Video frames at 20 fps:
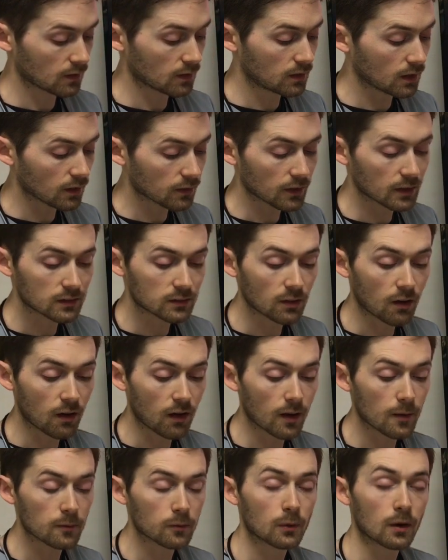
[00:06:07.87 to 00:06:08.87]
The other
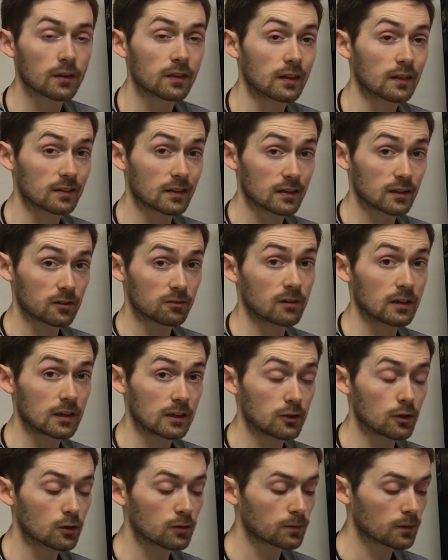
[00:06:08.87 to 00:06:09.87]
times when I think this is
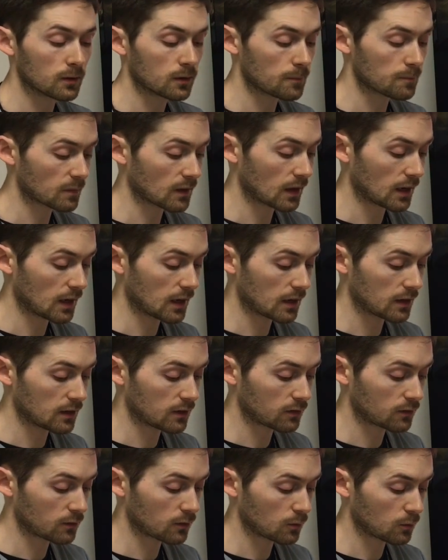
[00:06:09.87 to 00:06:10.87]
really useful
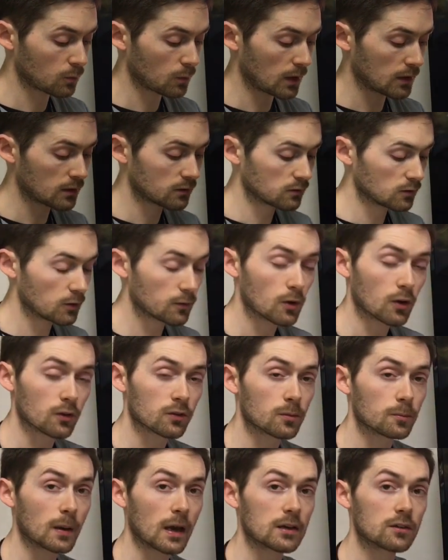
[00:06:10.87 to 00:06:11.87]
is when you've got
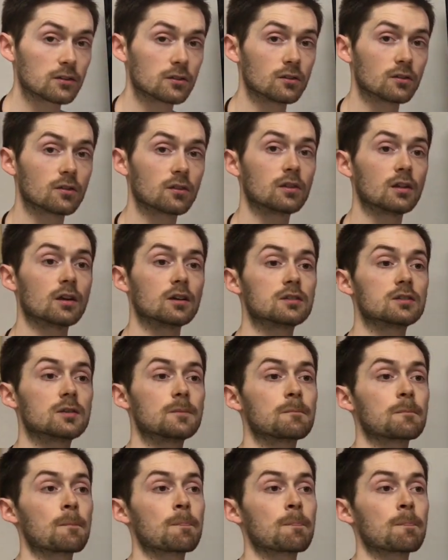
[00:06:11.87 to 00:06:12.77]
some patients that